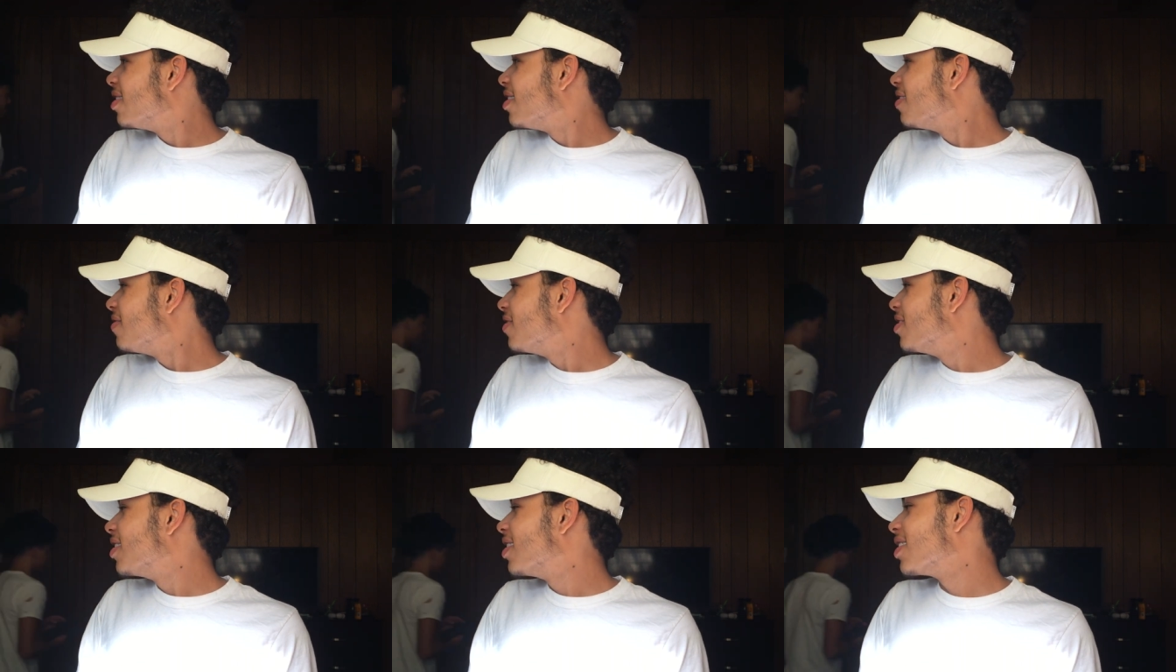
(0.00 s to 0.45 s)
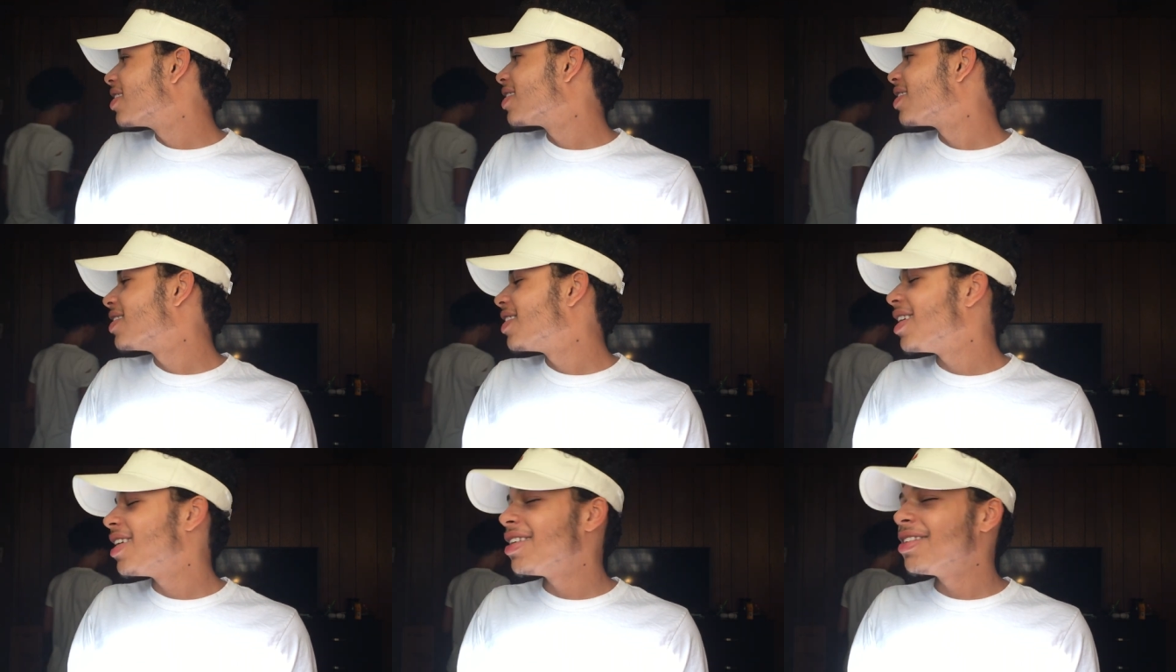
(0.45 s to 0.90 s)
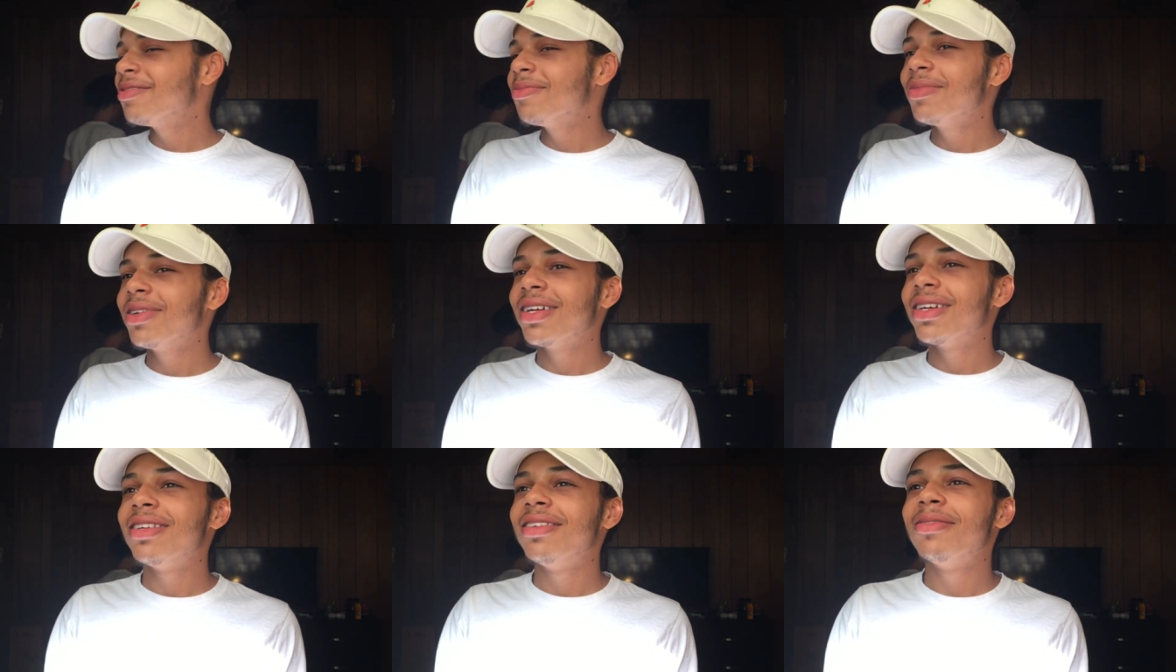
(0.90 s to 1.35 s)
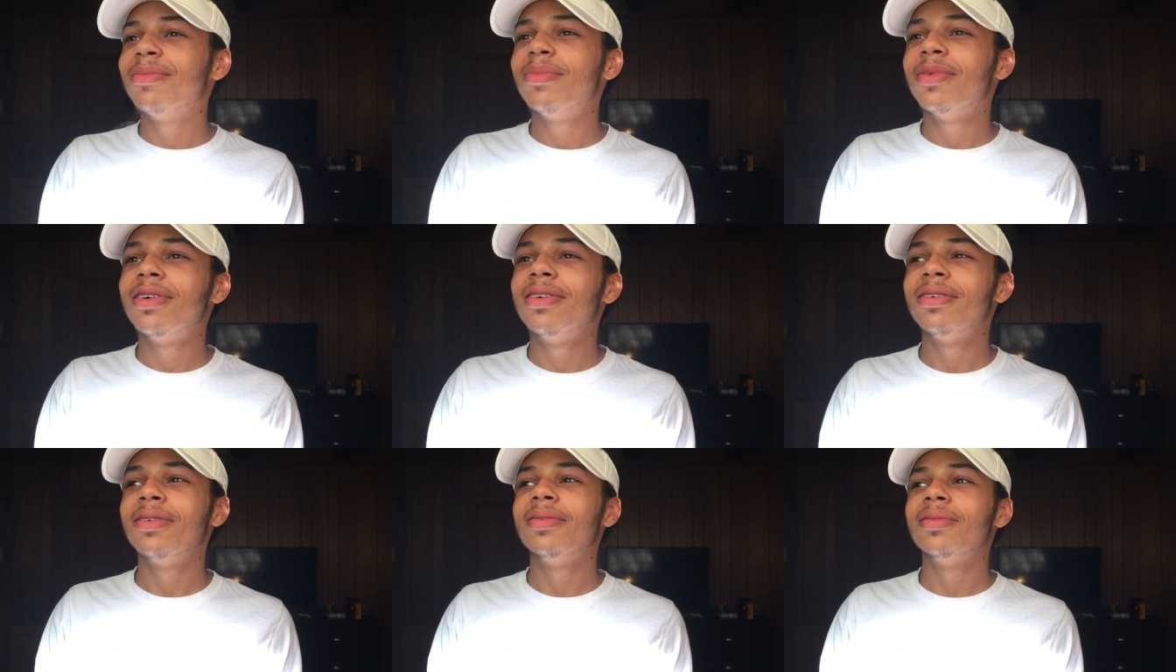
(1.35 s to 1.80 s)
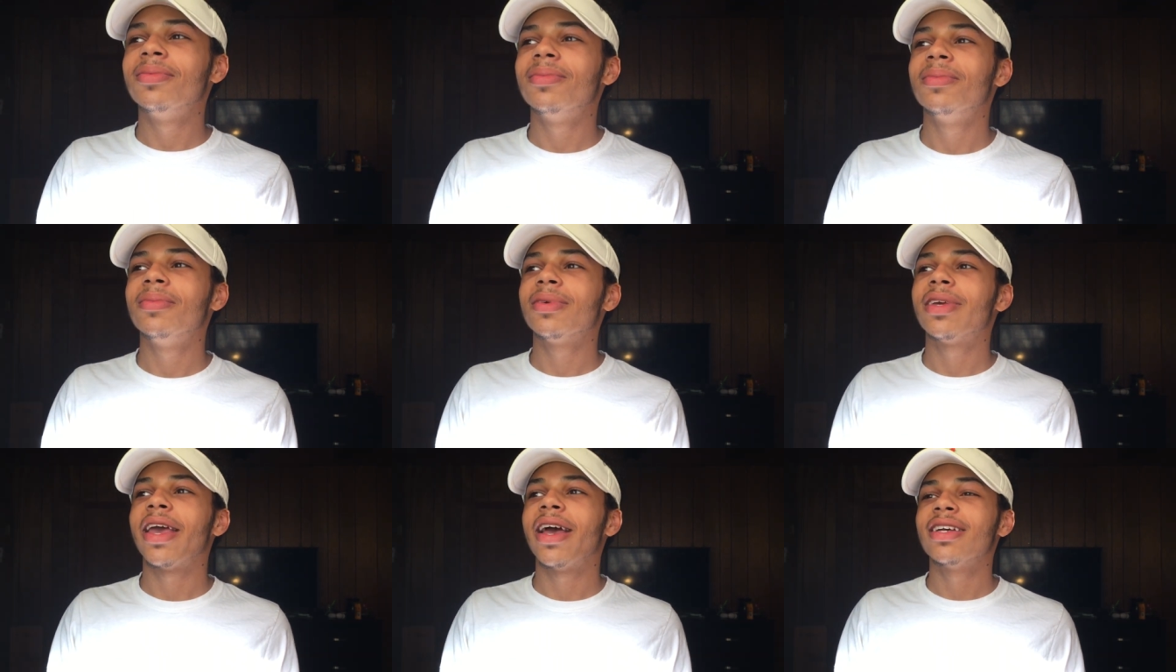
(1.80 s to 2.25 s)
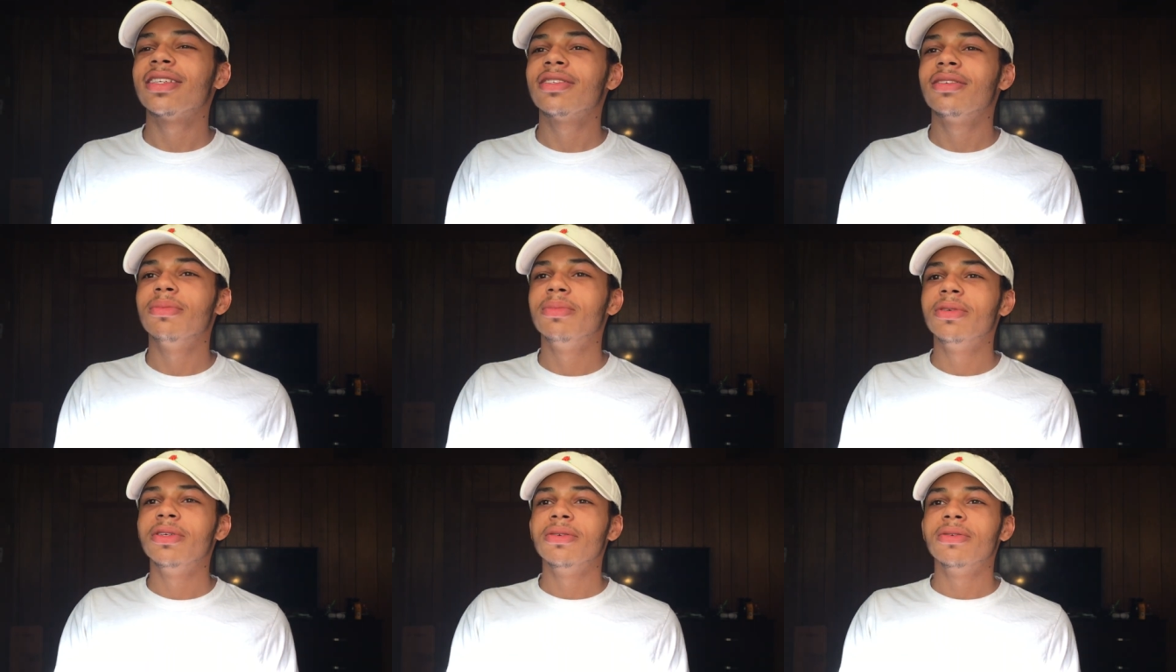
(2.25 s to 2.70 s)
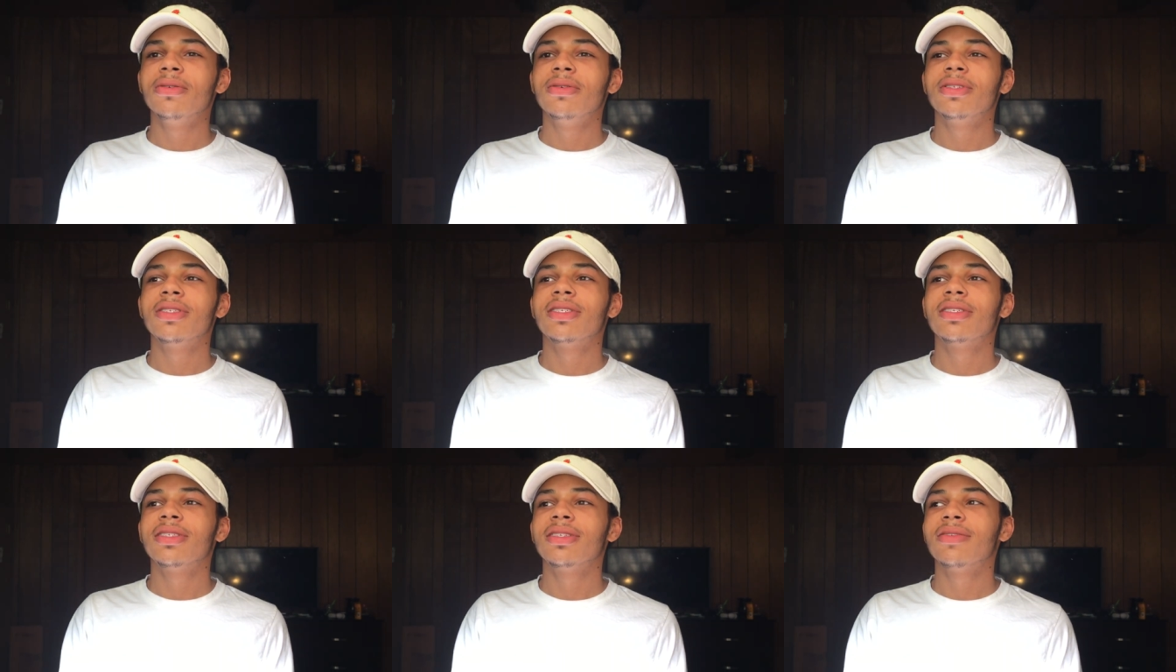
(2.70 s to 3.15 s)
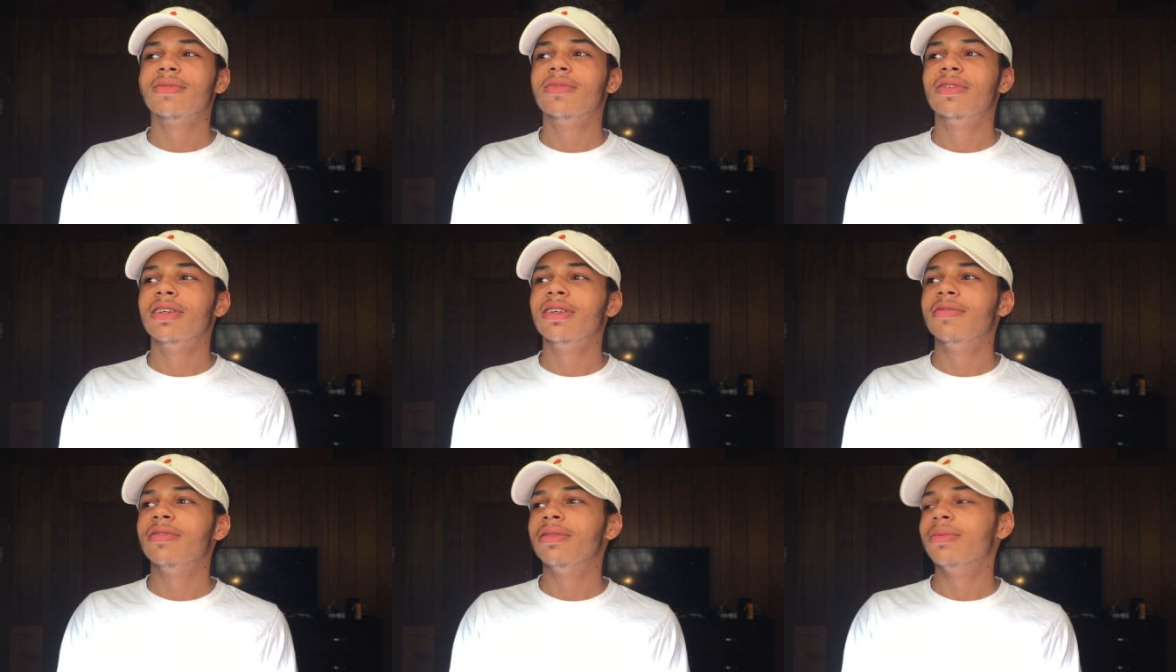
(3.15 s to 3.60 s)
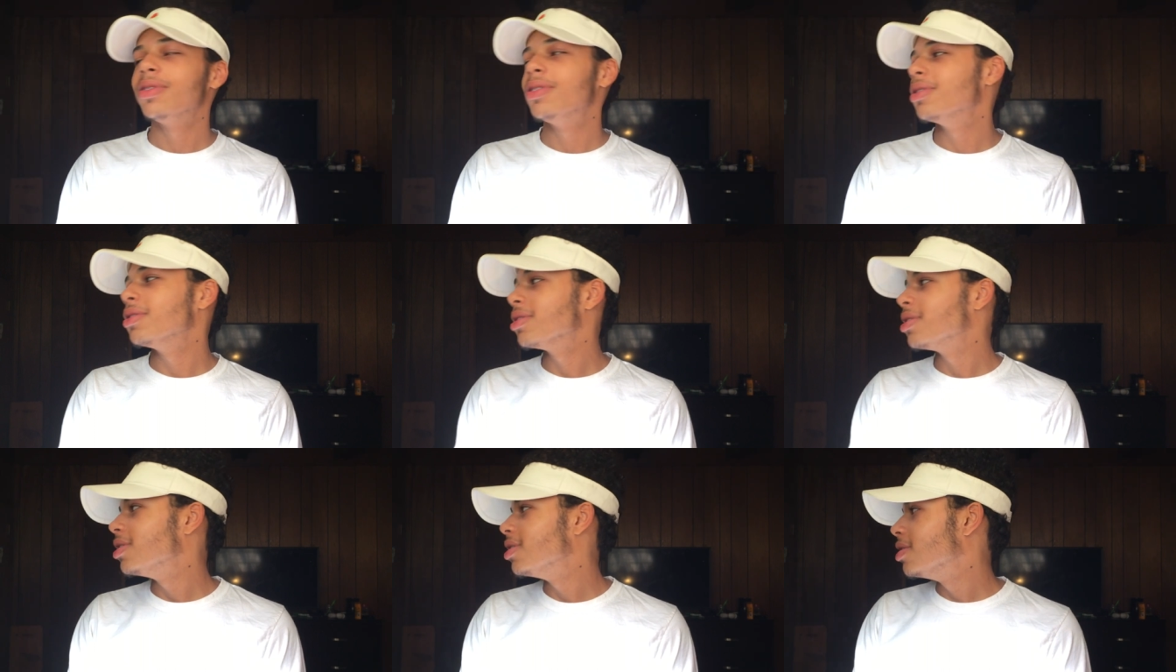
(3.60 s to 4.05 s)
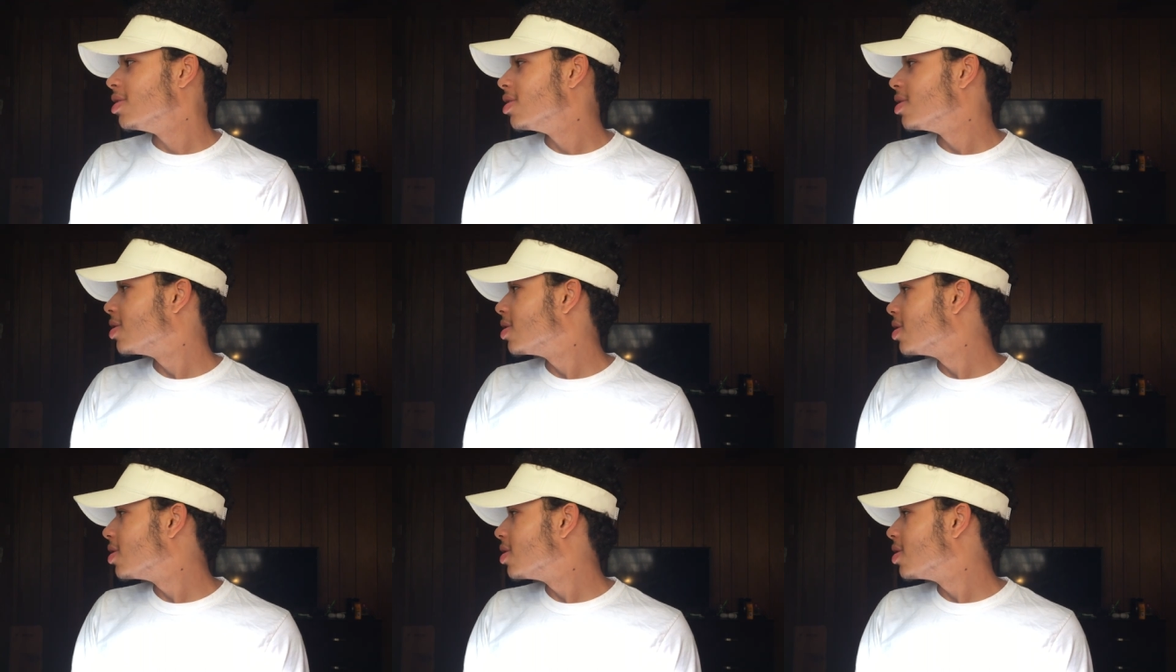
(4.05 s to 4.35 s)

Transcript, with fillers: them junks stink. It smell like them castor peels, whatever them junks is.